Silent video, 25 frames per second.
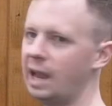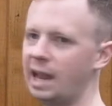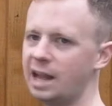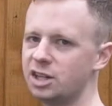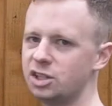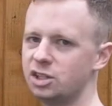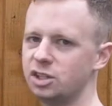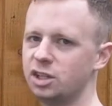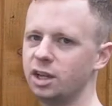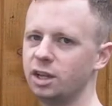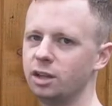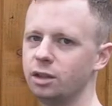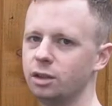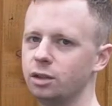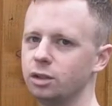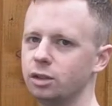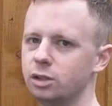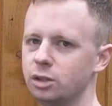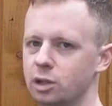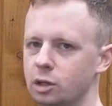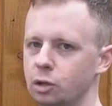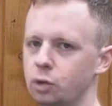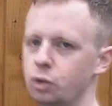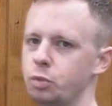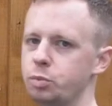elastic that
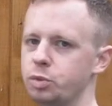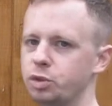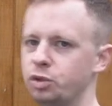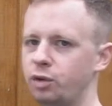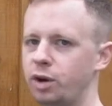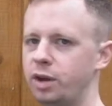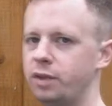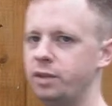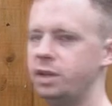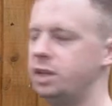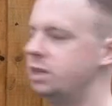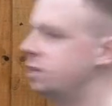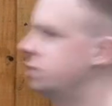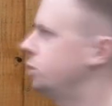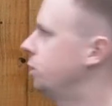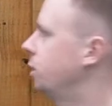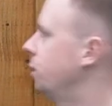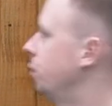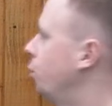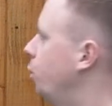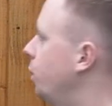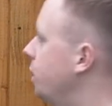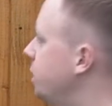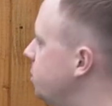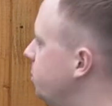loops around the
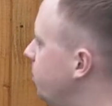inside of the